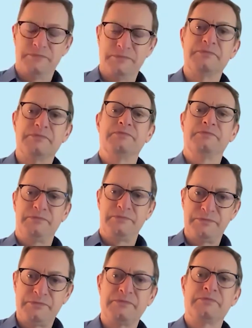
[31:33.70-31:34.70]
knows how to do
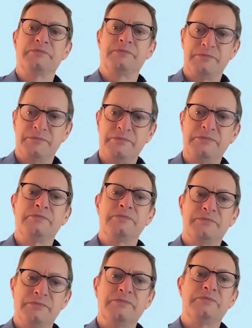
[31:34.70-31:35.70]
things, some of which move your
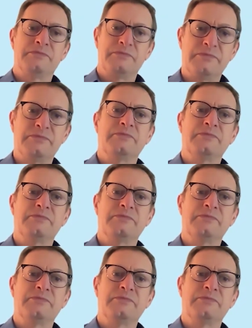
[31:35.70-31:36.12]
muscles, some of them